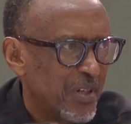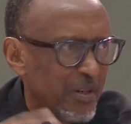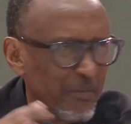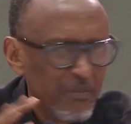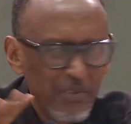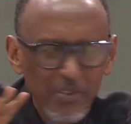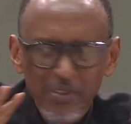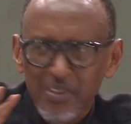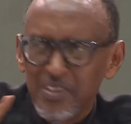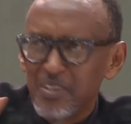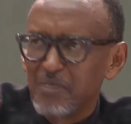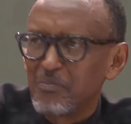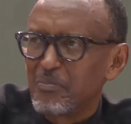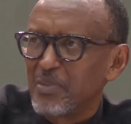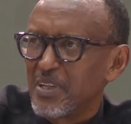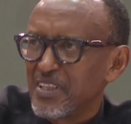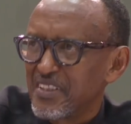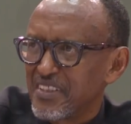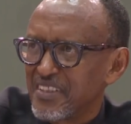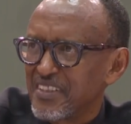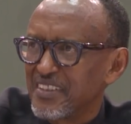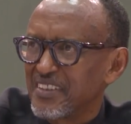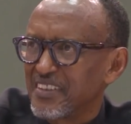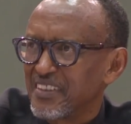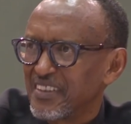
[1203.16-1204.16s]
I'm not
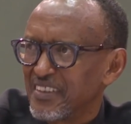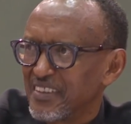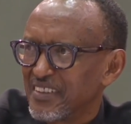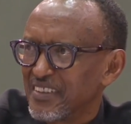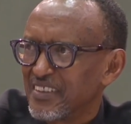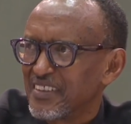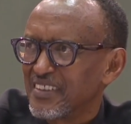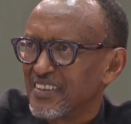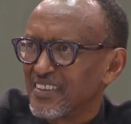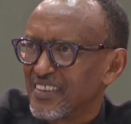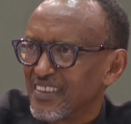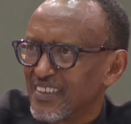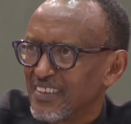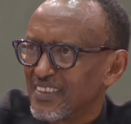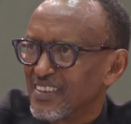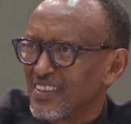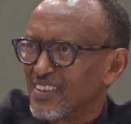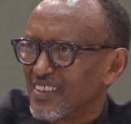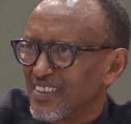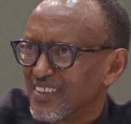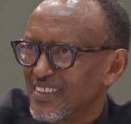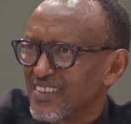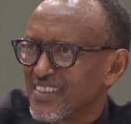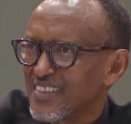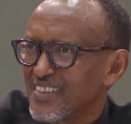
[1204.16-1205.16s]
passing
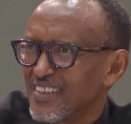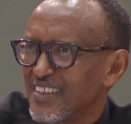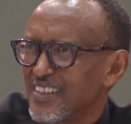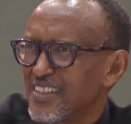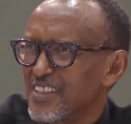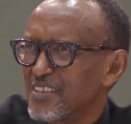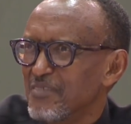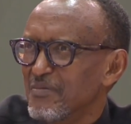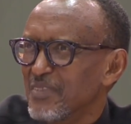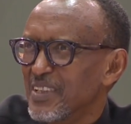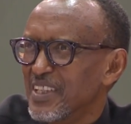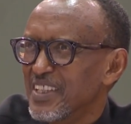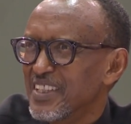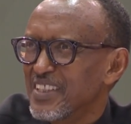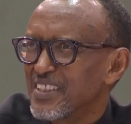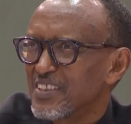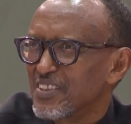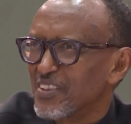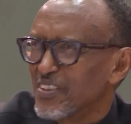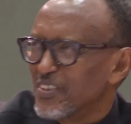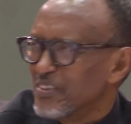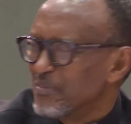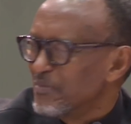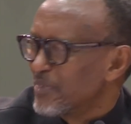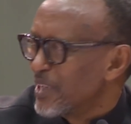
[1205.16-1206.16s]
a statement
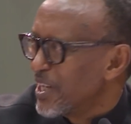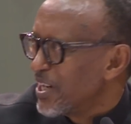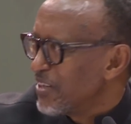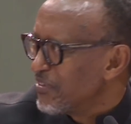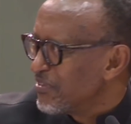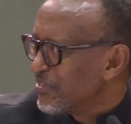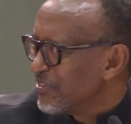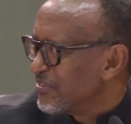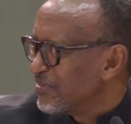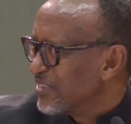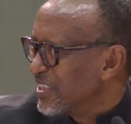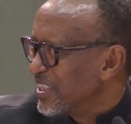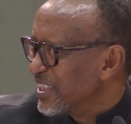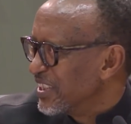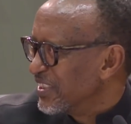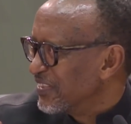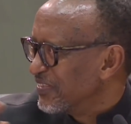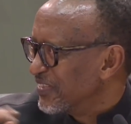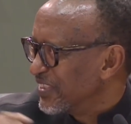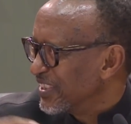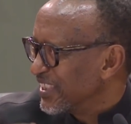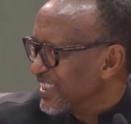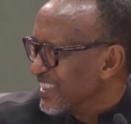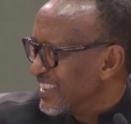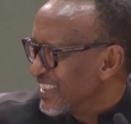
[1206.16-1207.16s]
on behalf of
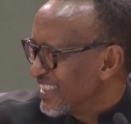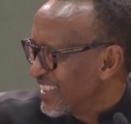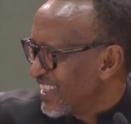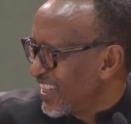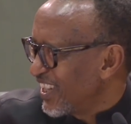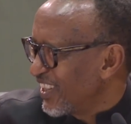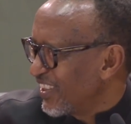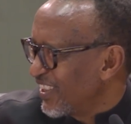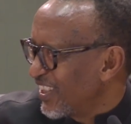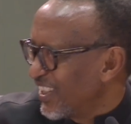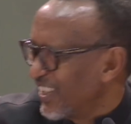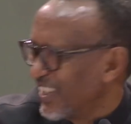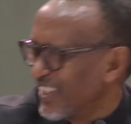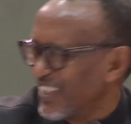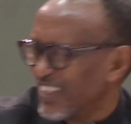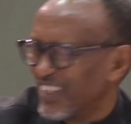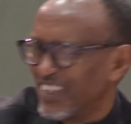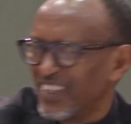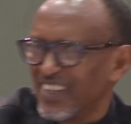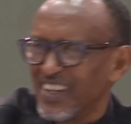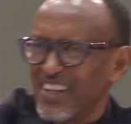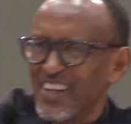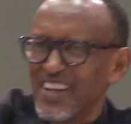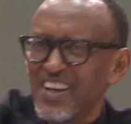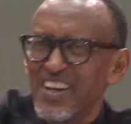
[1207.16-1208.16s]
anybody.
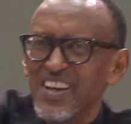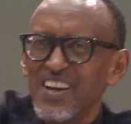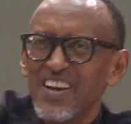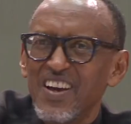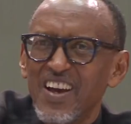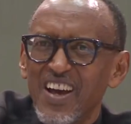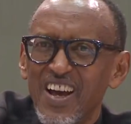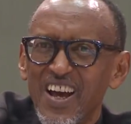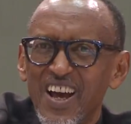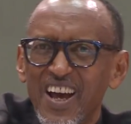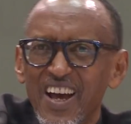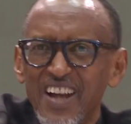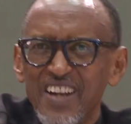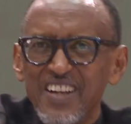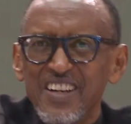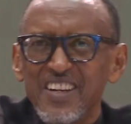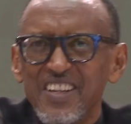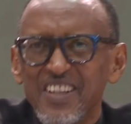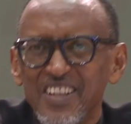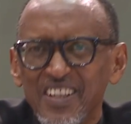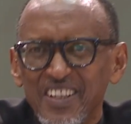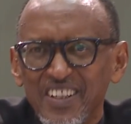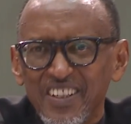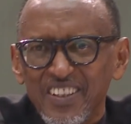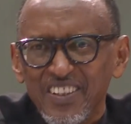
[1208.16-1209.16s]
And
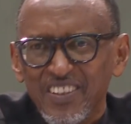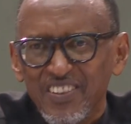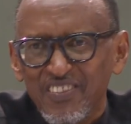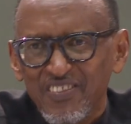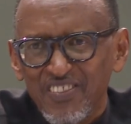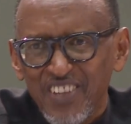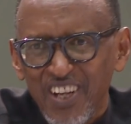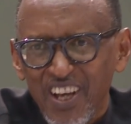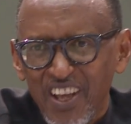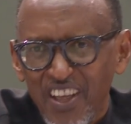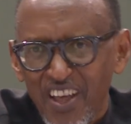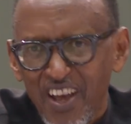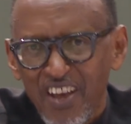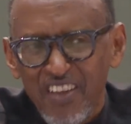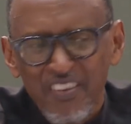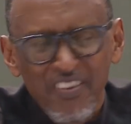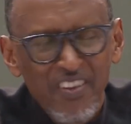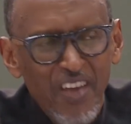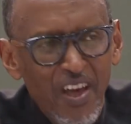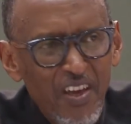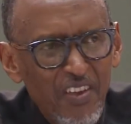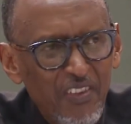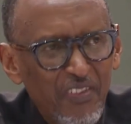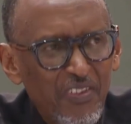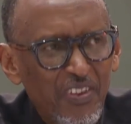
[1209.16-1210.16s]

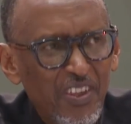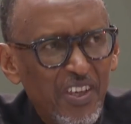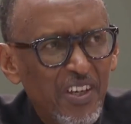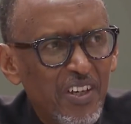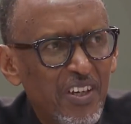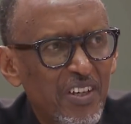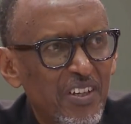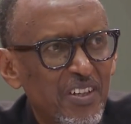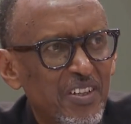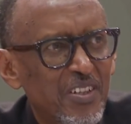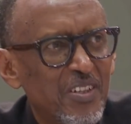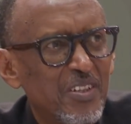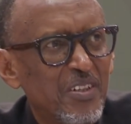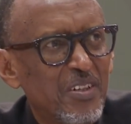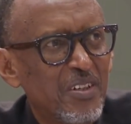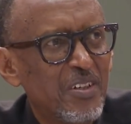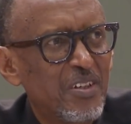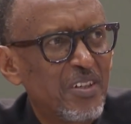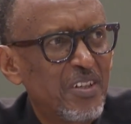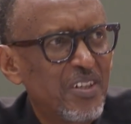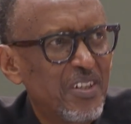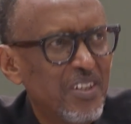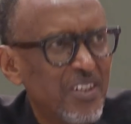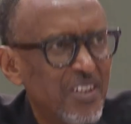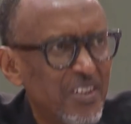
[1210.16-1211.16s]
I think he
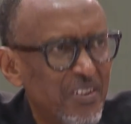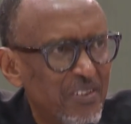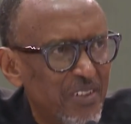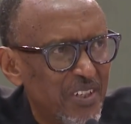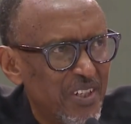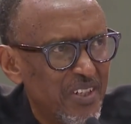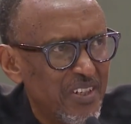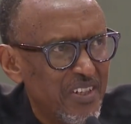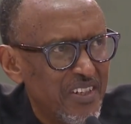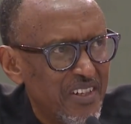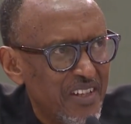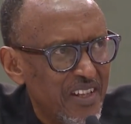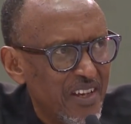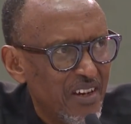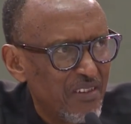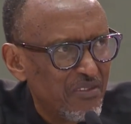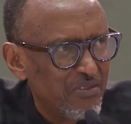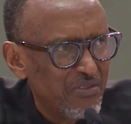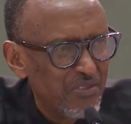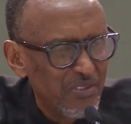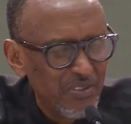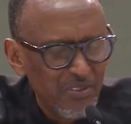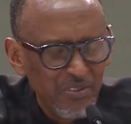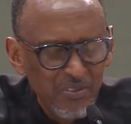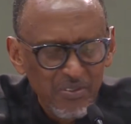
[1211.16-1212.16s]
will
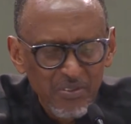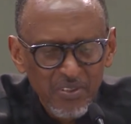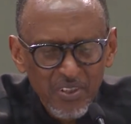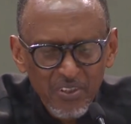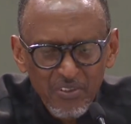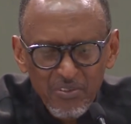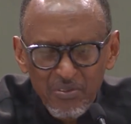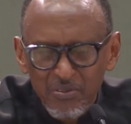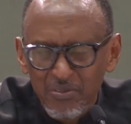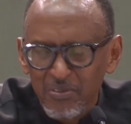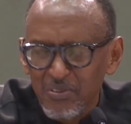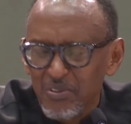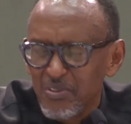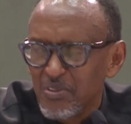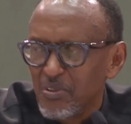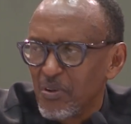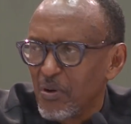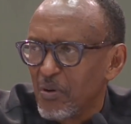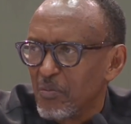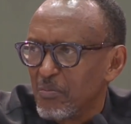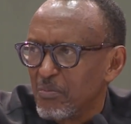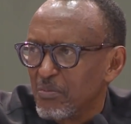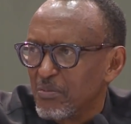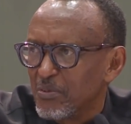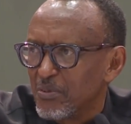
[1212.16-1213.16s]
therefore do a good
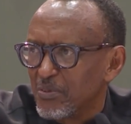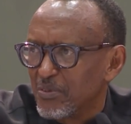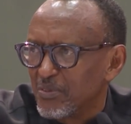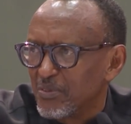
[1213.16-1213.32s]
job